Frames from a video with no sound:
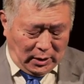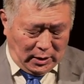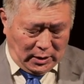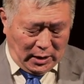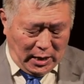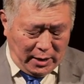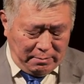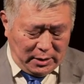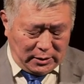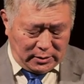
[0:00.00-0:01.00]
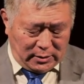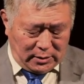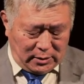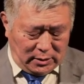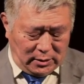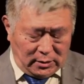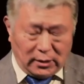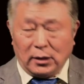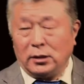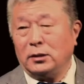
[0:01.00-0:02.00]
Uh, I must, you
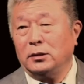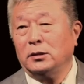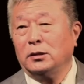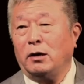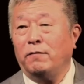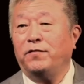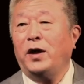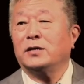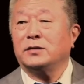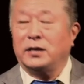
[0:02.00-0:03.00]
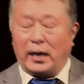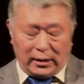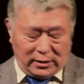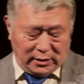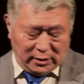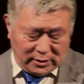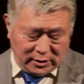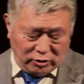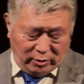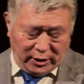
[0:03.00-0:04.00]
know, confess that the
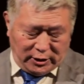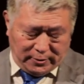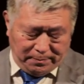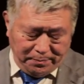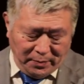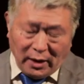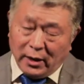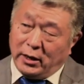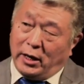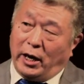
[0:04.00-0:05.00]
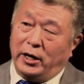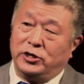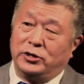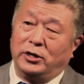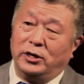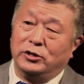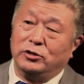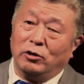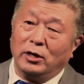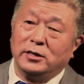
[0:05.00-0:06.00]
situation in Asia is
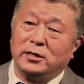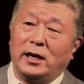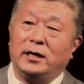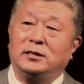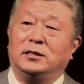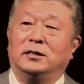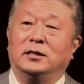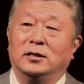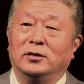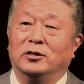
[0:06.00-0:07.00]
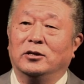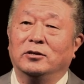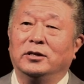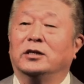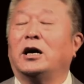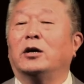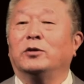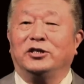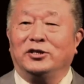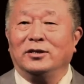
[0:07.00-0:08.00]
not that, uh, you know,
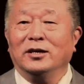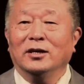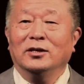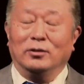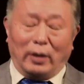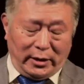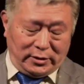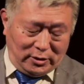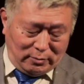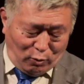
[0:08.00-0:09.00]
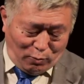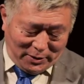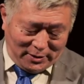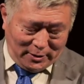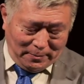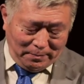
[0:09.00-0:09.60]
encouraging, you know, at this moment.